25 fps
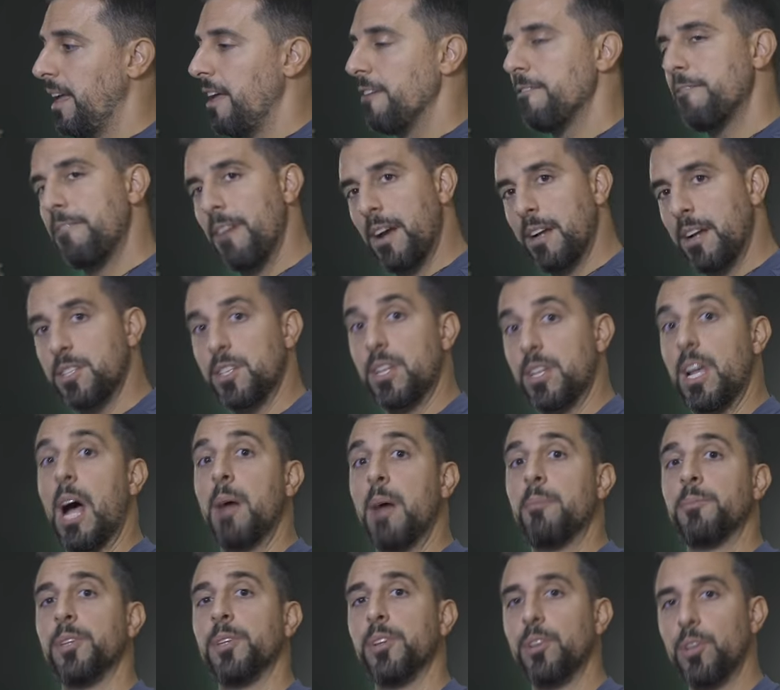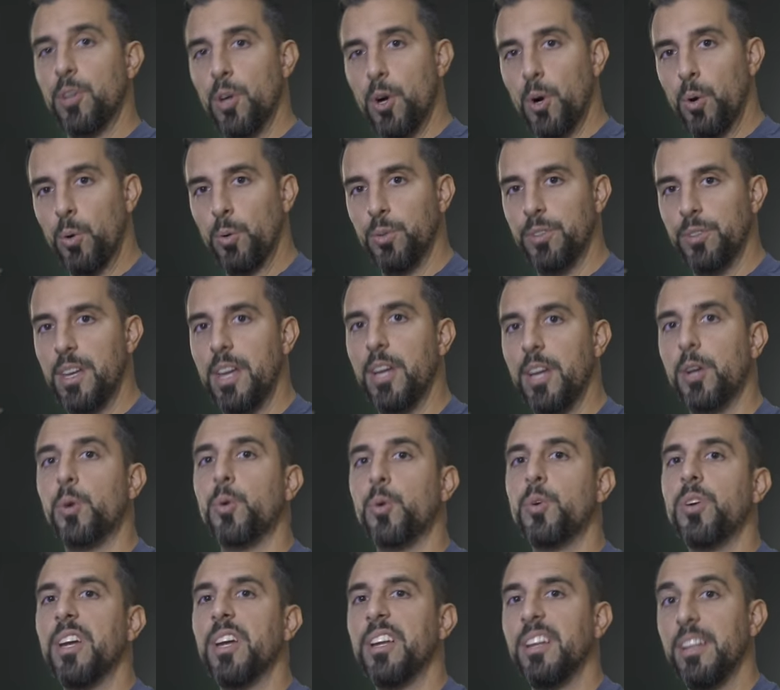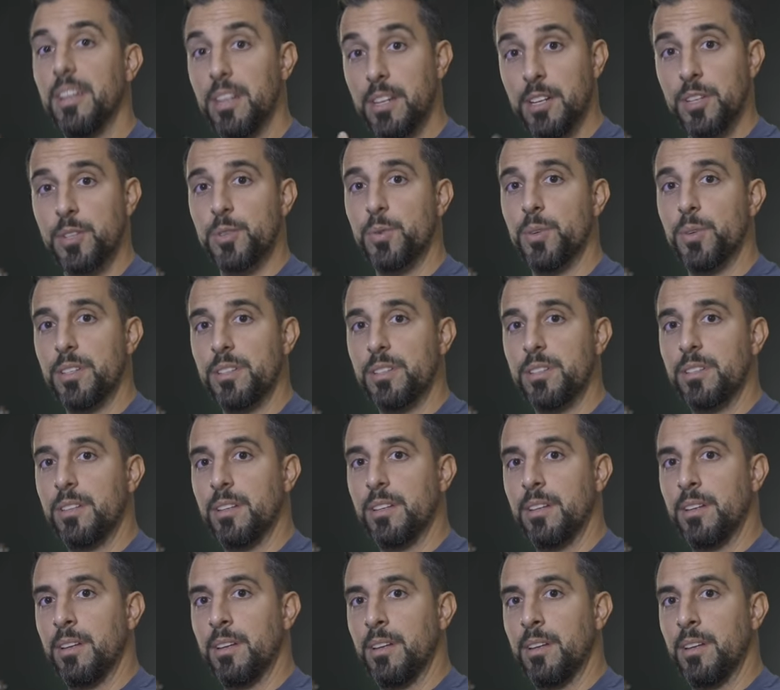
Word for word: Effects comes and go. They create interest.